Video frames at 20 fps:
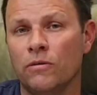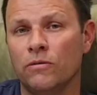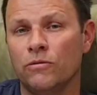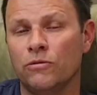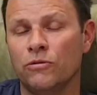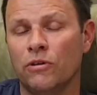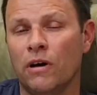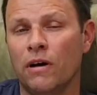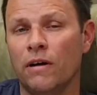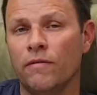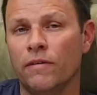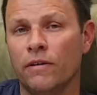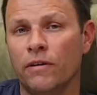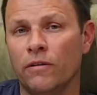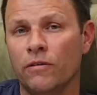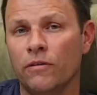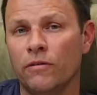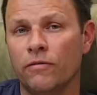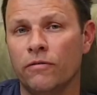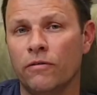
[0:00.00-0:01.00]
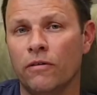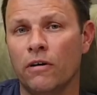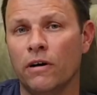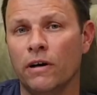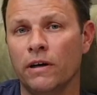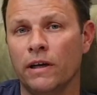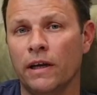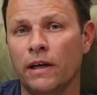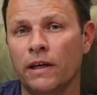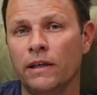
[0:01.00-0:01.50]
driving on the
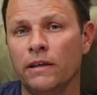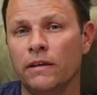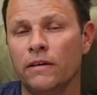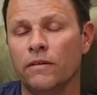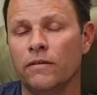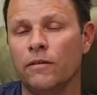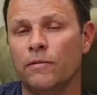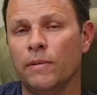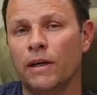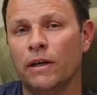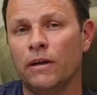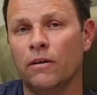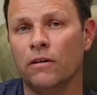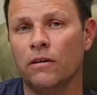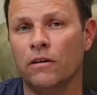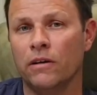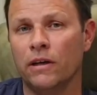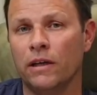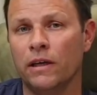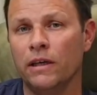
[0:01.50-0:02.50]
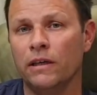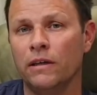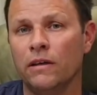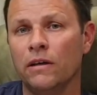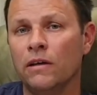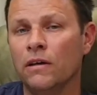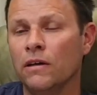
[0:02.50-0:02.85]
Friday of the bank holiday,